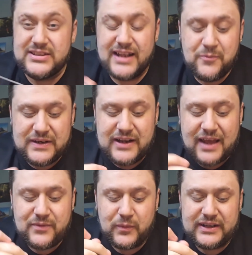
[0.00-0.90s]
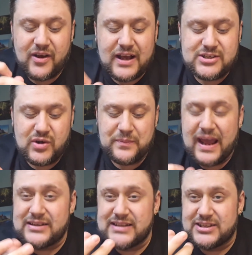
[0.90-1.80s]
So then when you have it with the ice cream, it
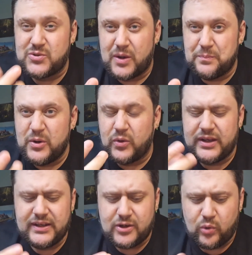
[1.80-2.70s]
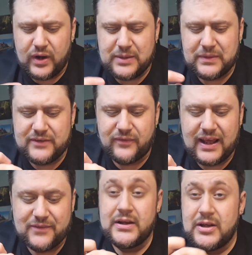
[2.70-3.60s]
adds that sort of milky, creamy
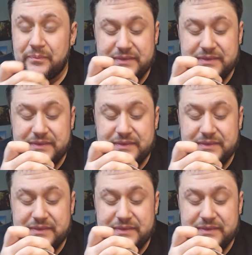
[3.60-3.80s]
flavour.